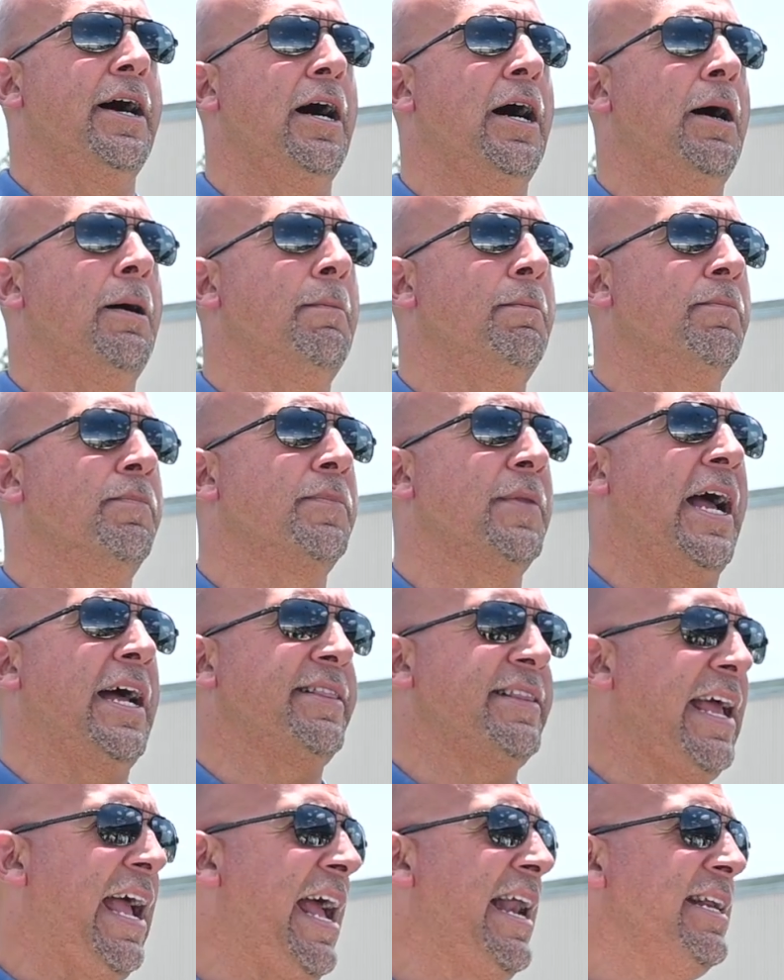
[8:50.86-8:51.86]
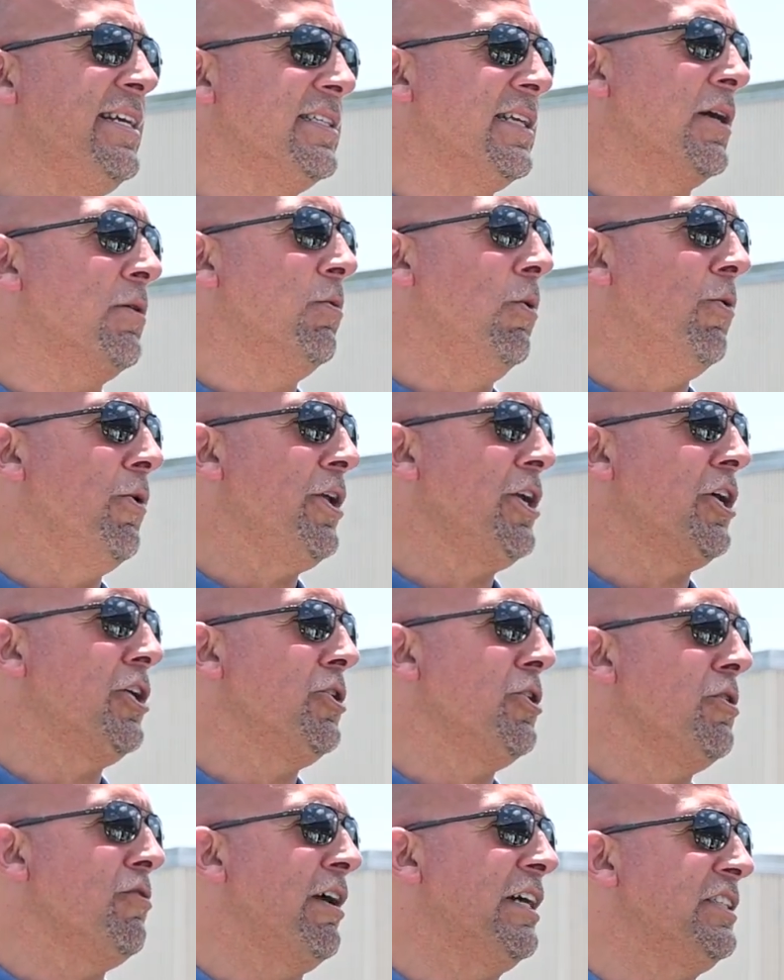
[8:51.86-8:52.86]
at the end, he's like, well, what are you going
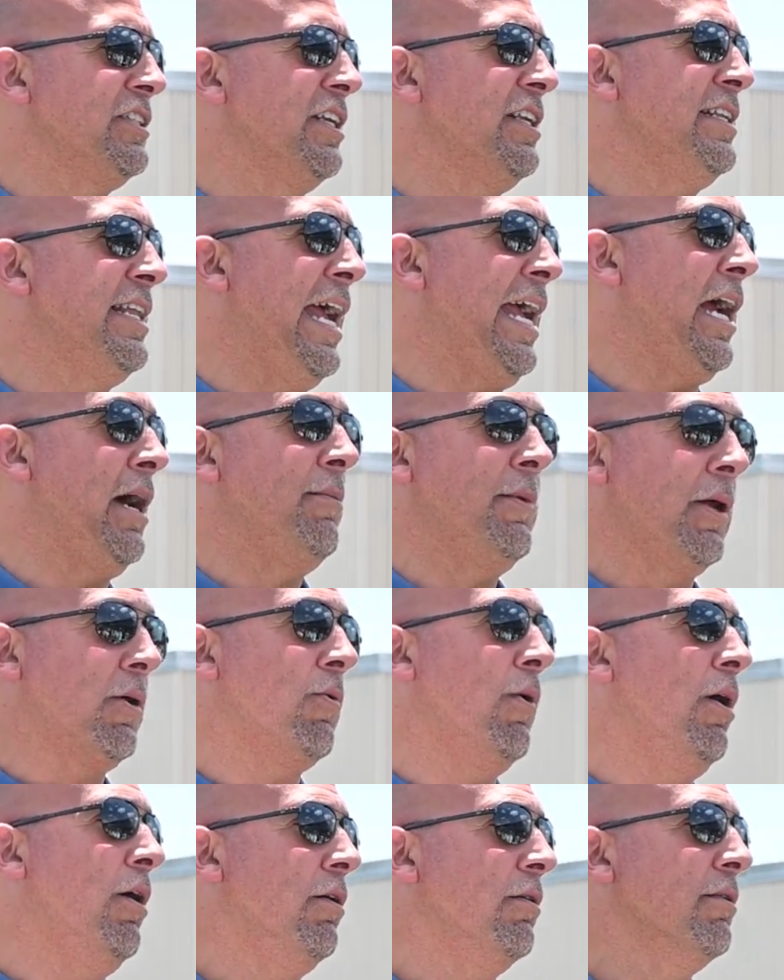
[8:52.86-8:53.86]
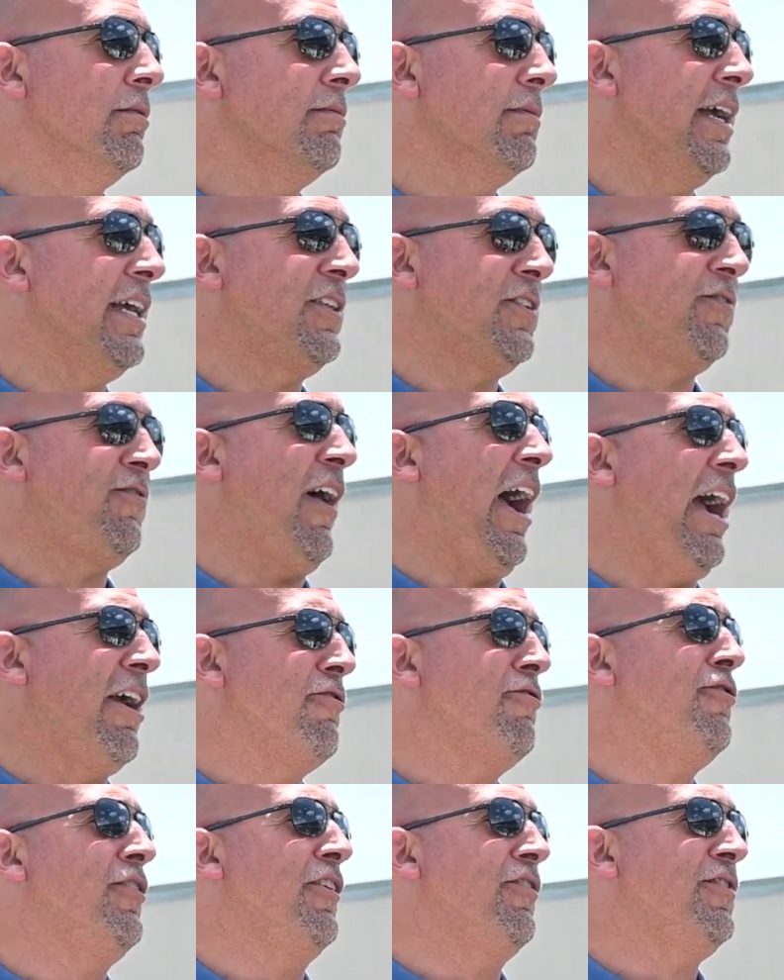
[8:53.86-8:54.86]
to do the rest of the day? I'm like, well, it's
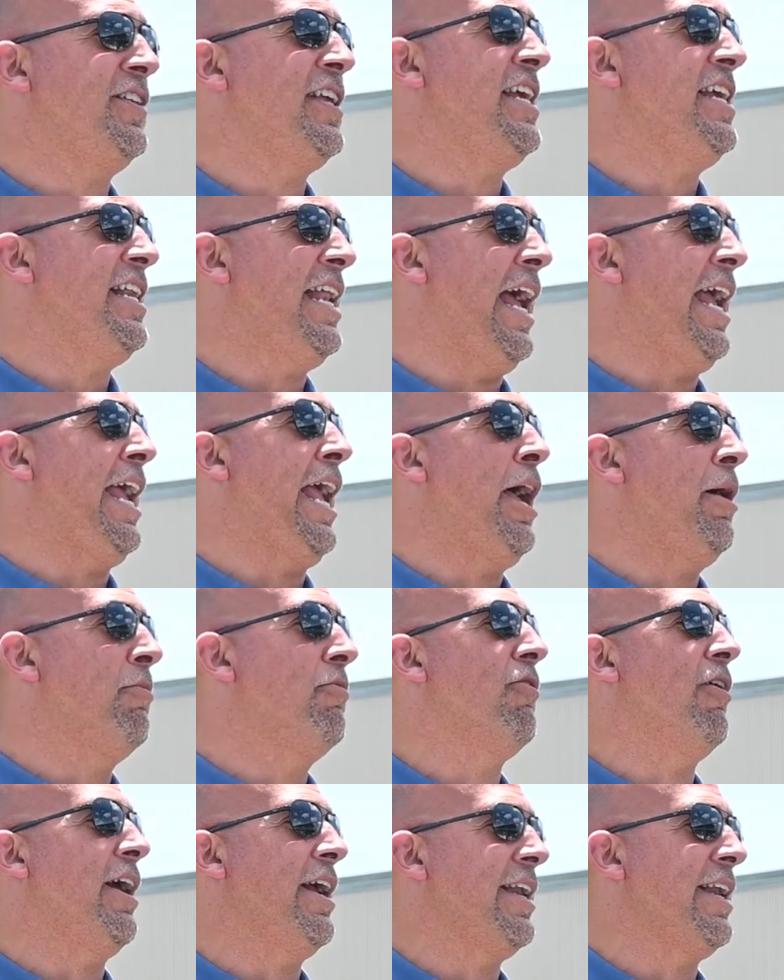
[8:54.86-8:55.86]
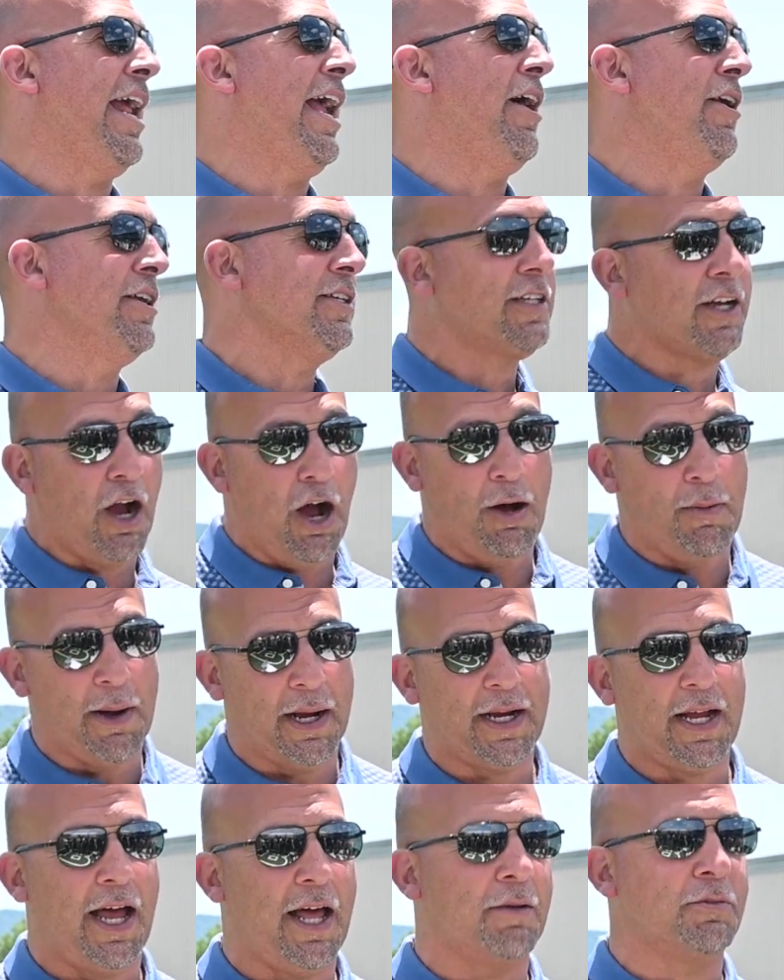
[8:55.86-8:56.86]
5:15 a.m. right now. And he's like, oh,
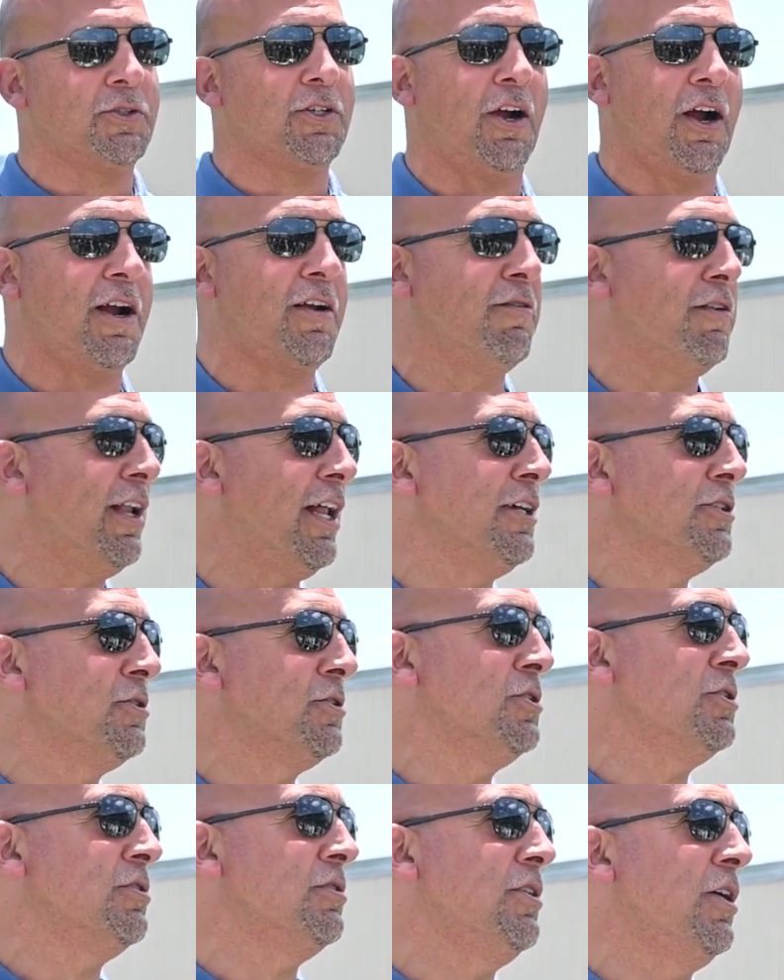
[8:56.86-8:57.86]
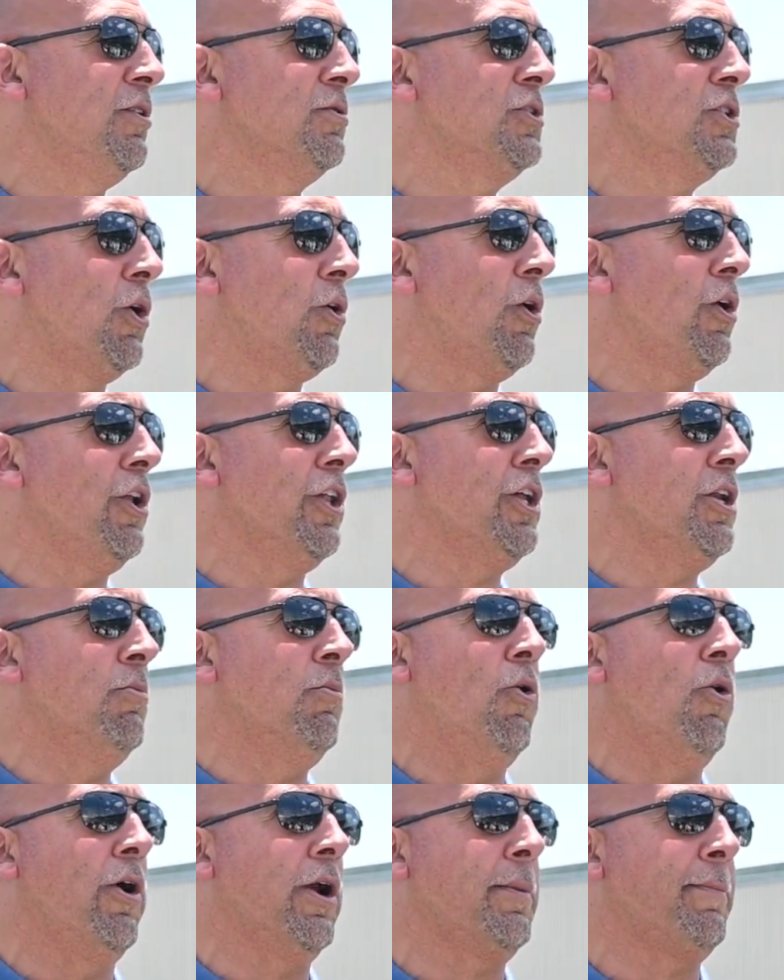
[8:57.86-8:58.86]
my God, I'm sorry. I didn't realize it was, you know, so early in the
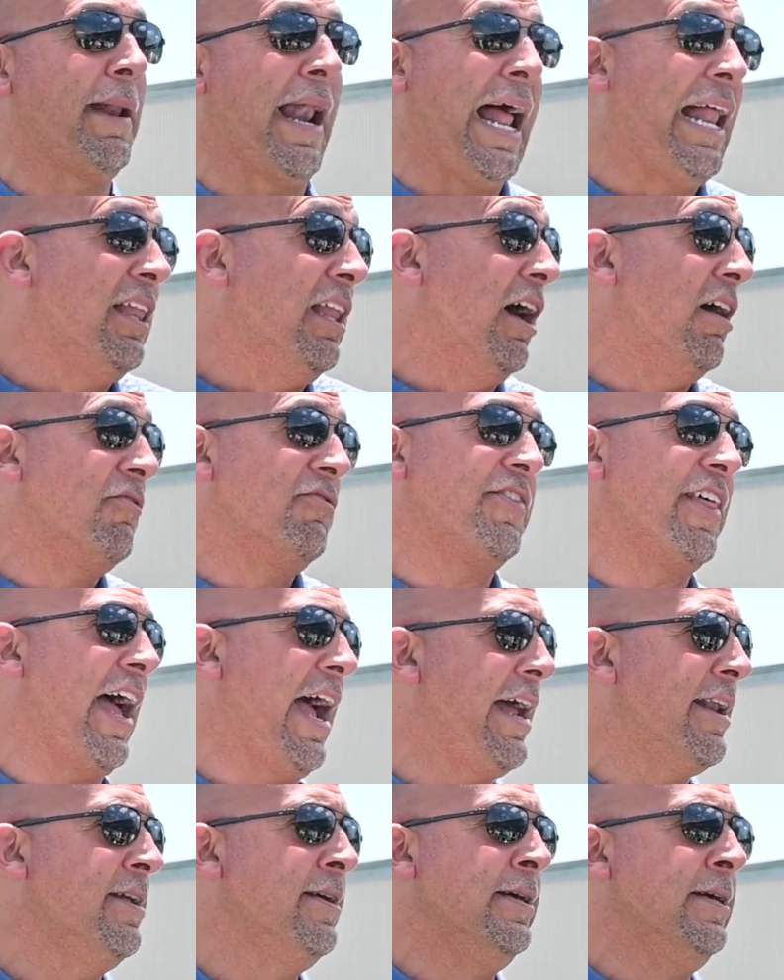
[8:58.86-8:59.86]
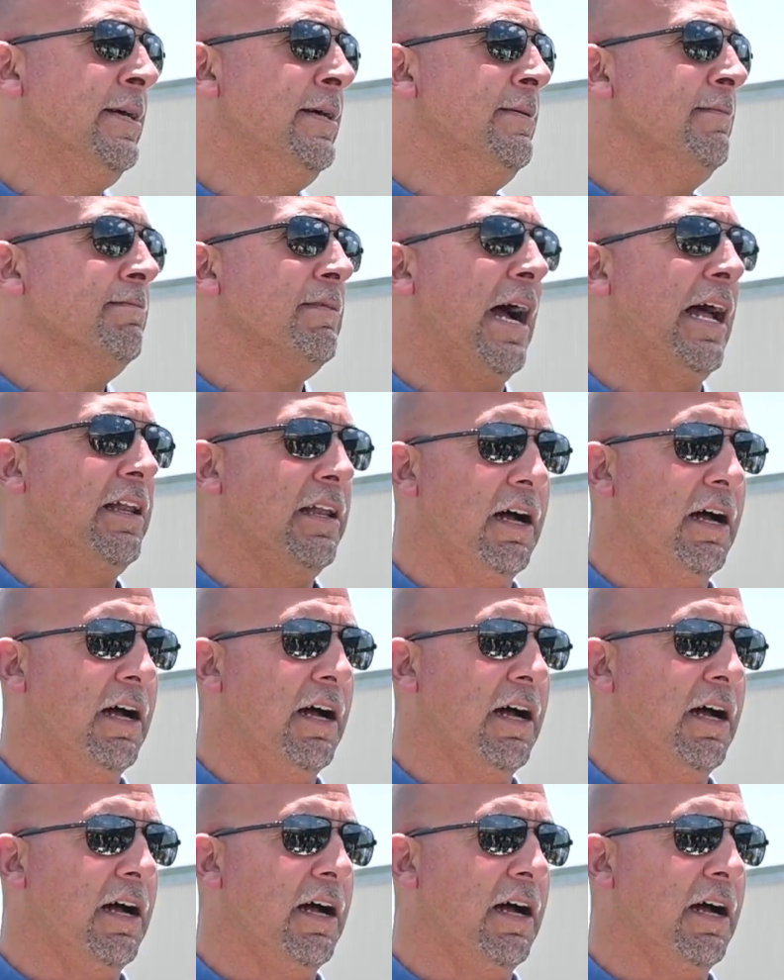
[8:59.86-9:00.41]
morning. But I love that. I